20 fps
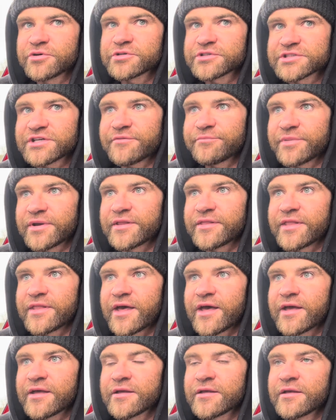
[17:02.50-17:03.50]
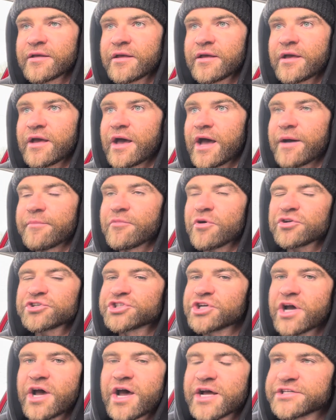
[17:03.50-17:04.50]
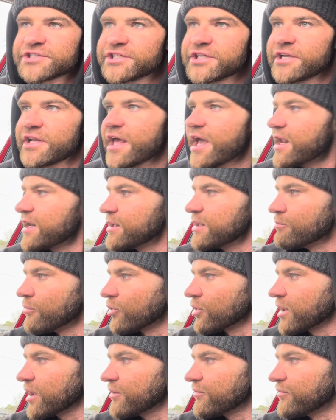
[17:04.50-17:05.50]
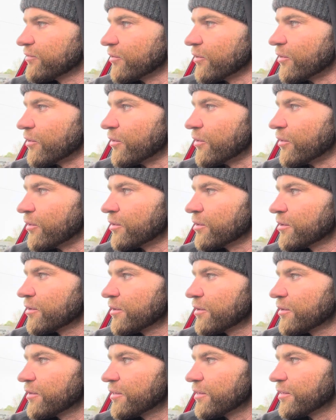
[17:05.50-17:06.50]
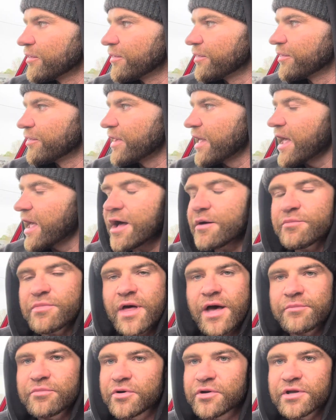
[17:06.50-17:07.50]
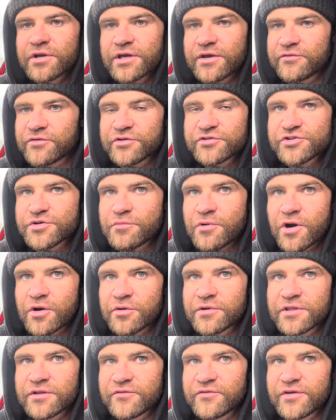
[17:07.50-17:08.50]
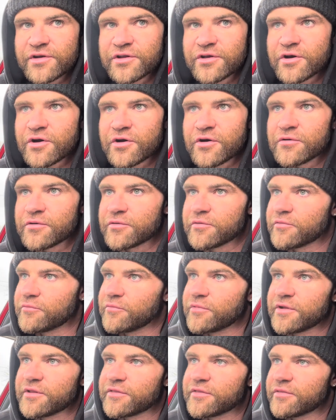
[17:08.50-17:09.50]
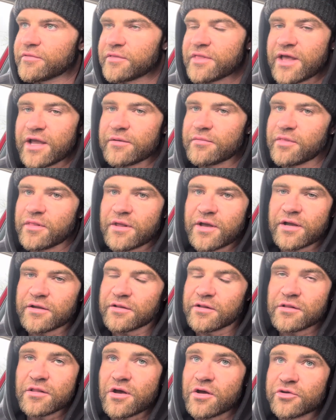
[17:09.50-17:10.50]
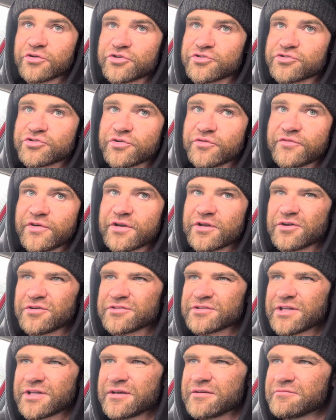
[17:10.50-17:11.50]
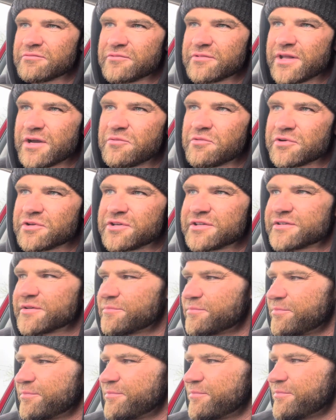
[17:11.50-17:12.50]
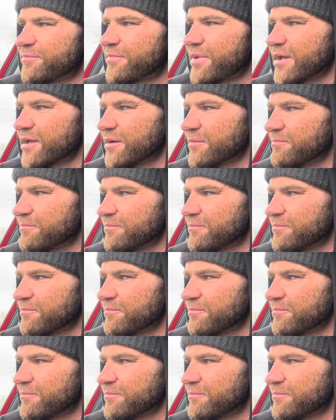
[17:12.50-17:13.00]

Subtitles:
because I've been there. I'm not charging any money for the help that I'm going to give you tomorrow in the video. With like a lot of YouTube videos, they want you to pay